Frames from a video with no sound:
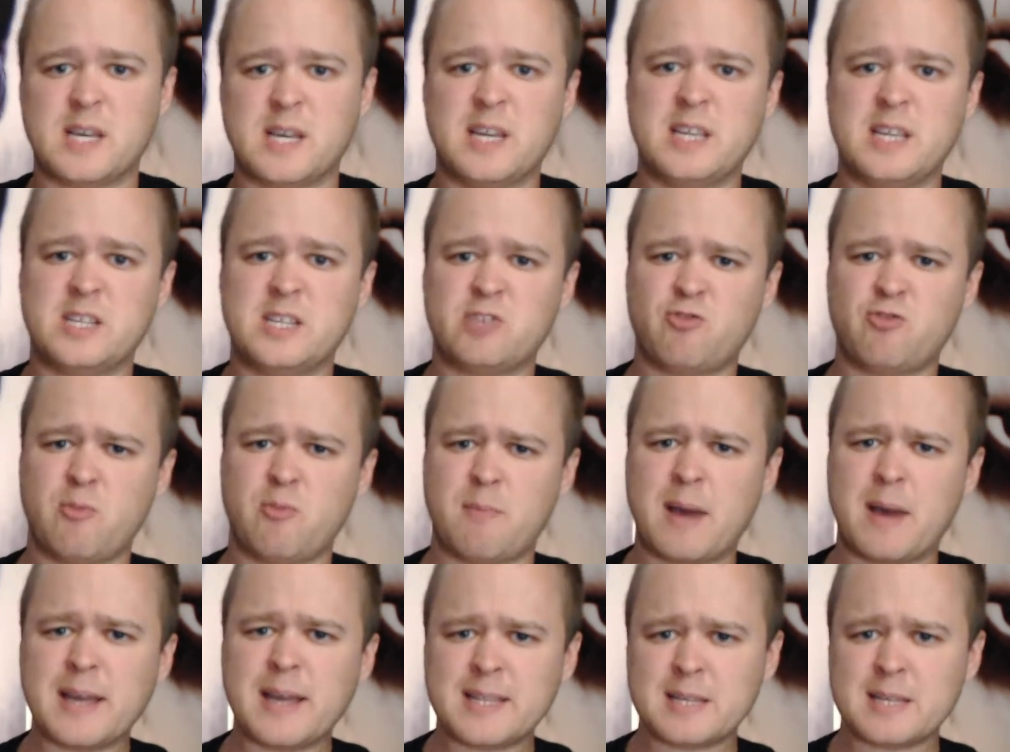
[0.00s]
And it just
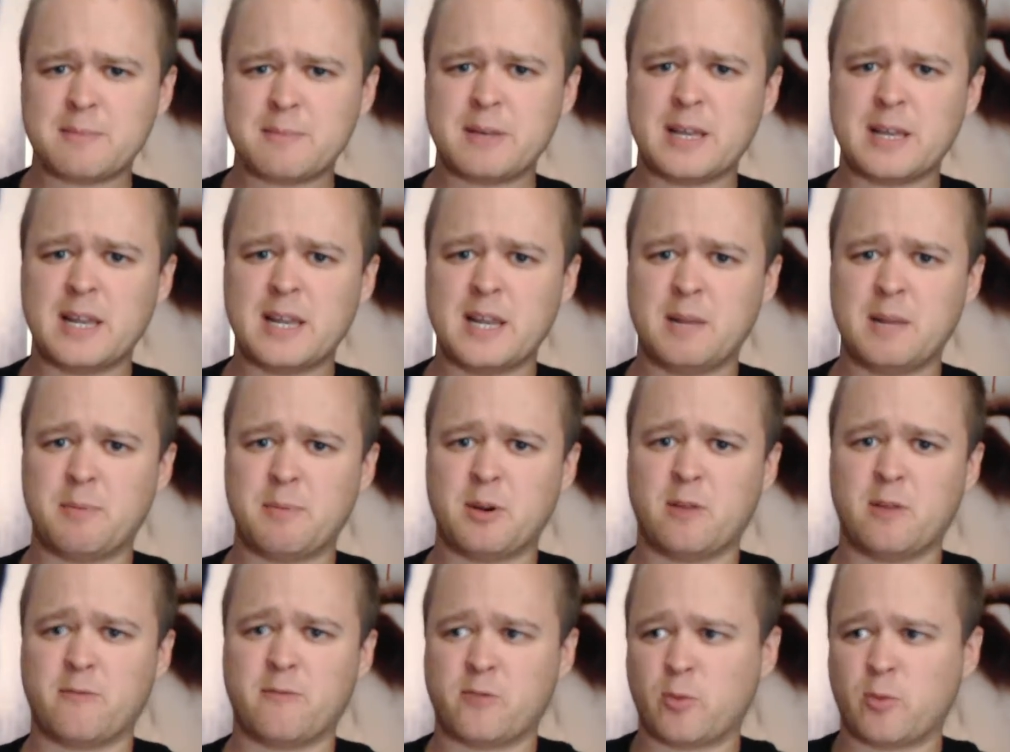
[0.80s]
reminded me a little
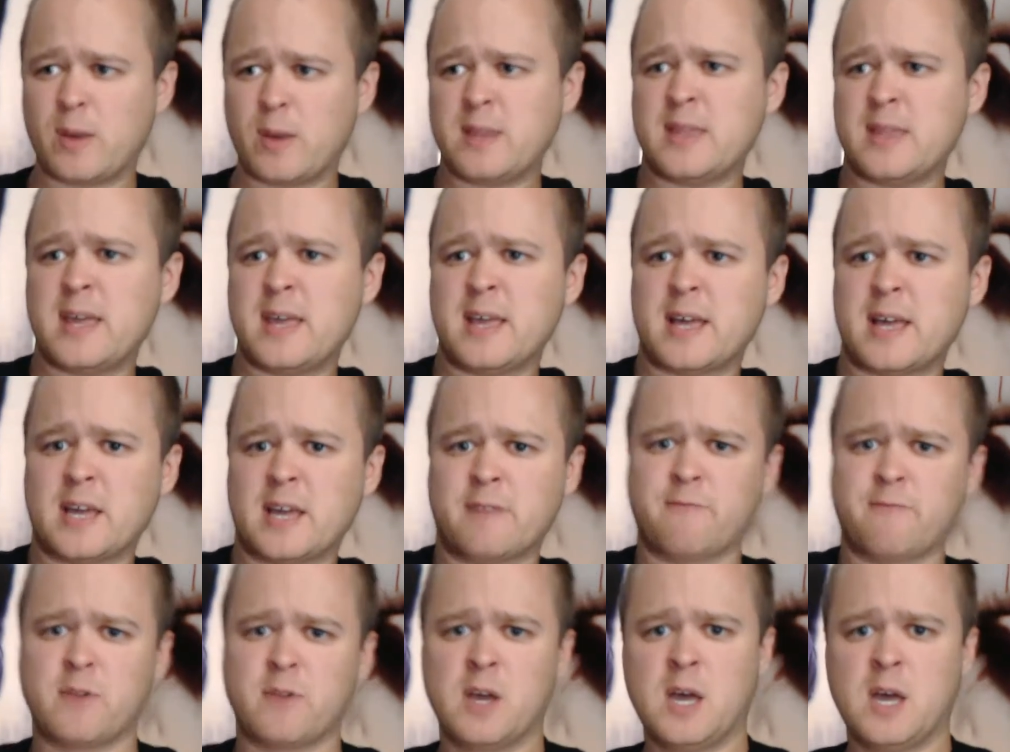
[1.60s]
bit of the way they
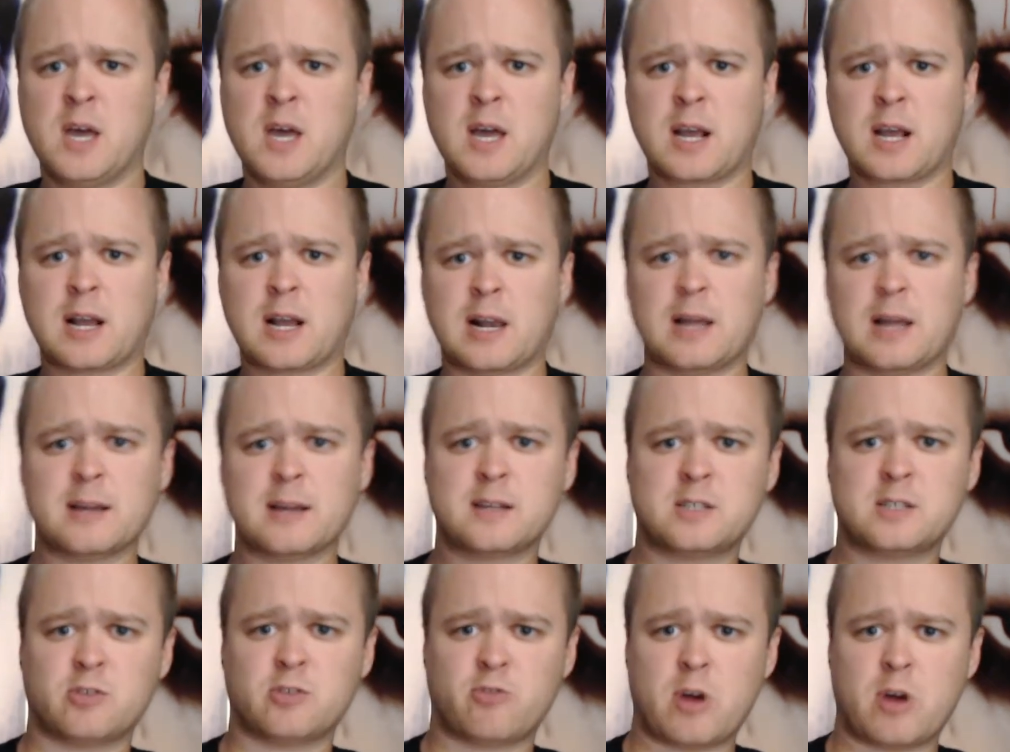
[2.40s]
kind of
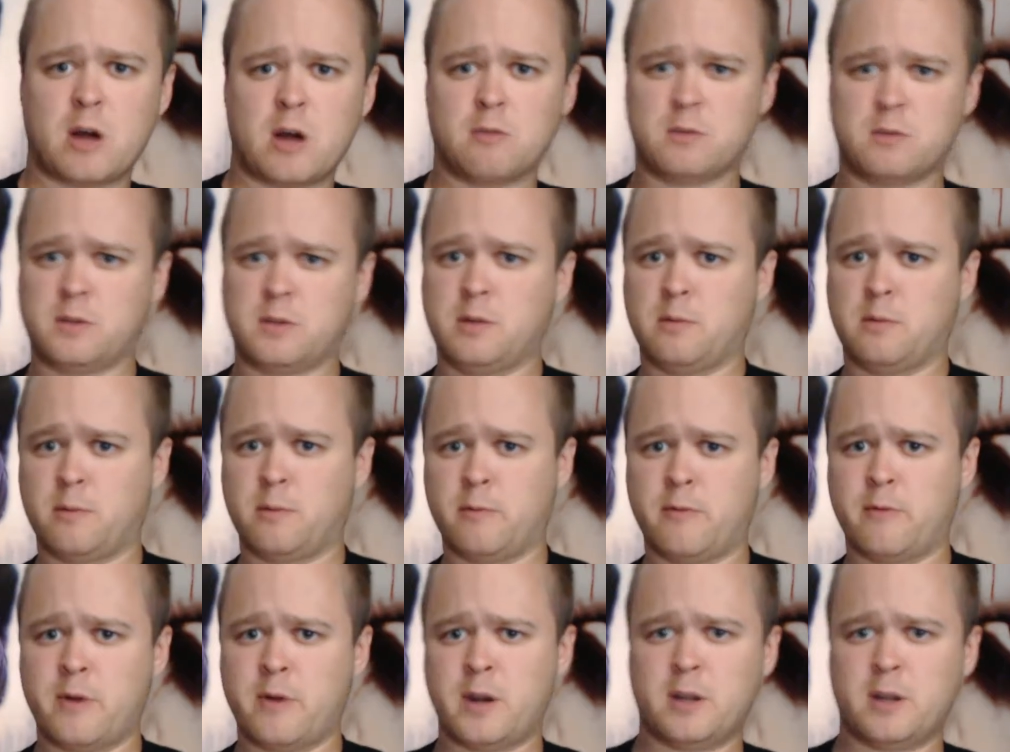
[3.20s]
clunked around, and they
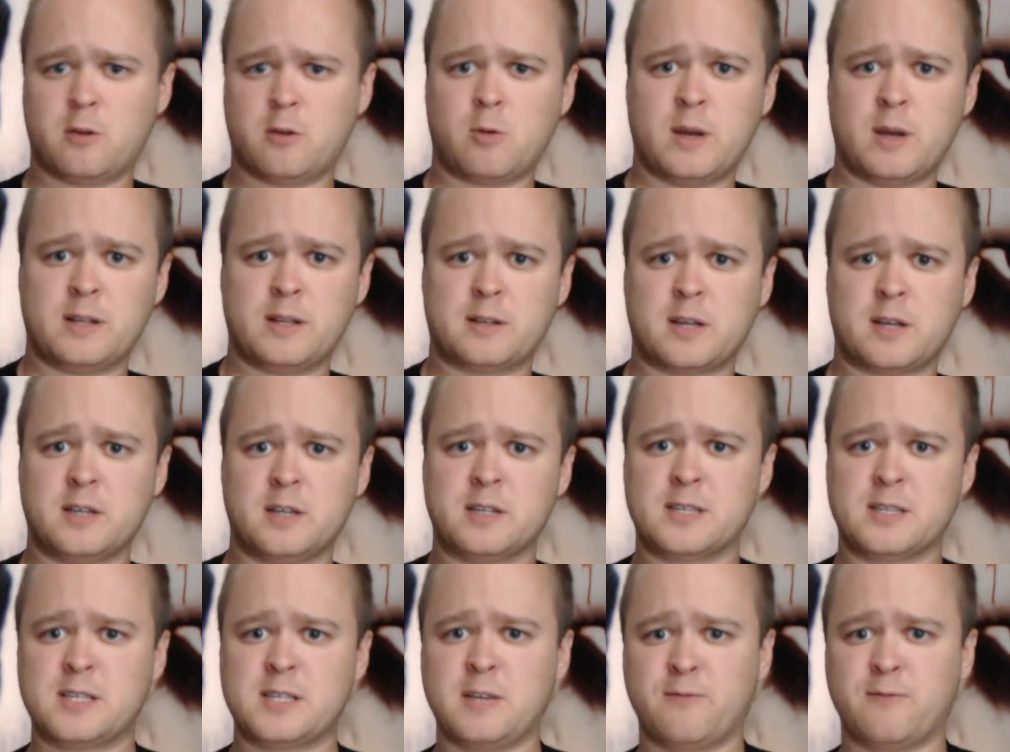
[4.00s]
were really quite
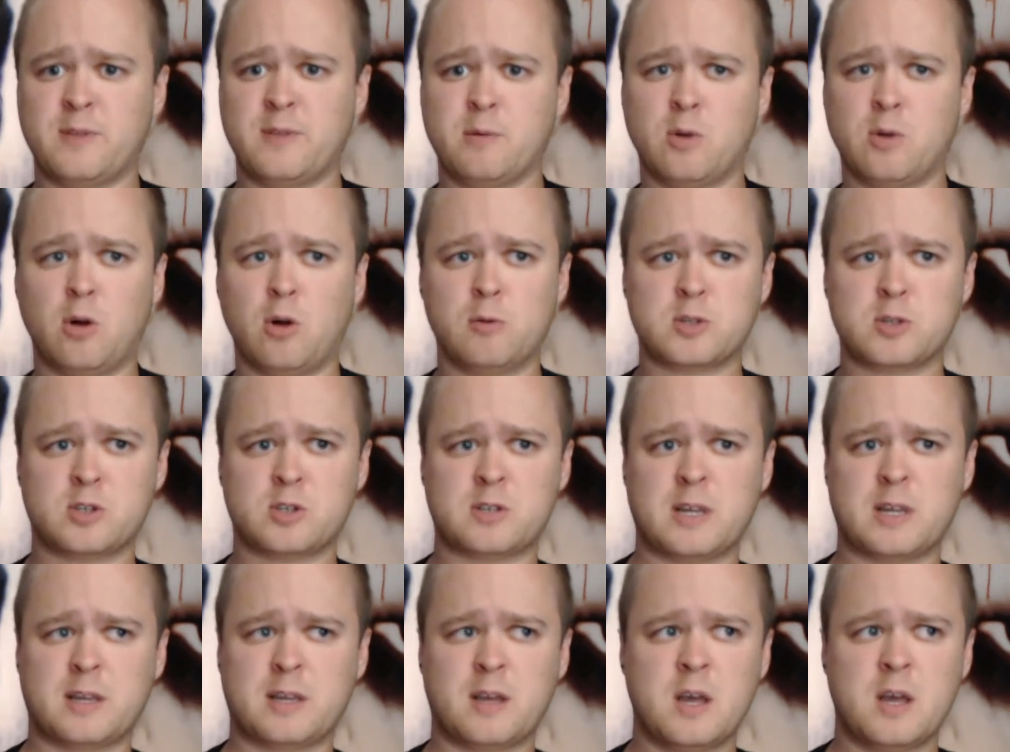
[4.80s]
kind of stiff. They were almost
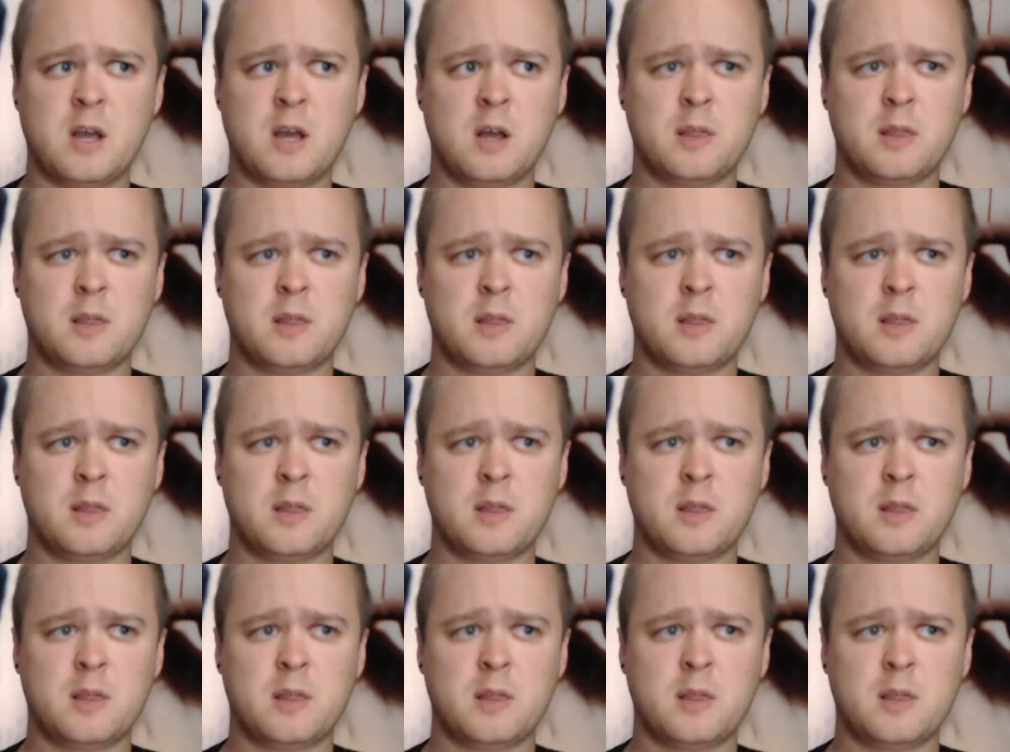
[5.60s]
like